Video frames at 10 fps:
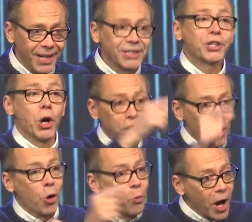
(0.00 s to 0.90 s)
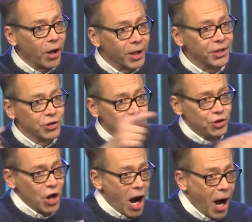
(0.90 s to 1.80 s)
it's going to go well at
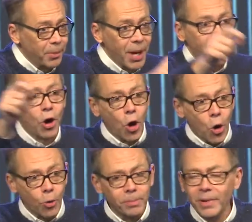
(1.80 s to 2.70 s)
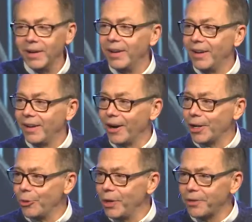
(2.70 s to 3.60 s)
job, at home.
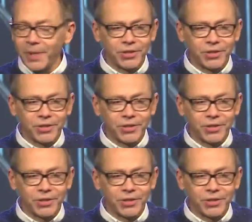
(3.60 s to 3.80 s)
Are you with me?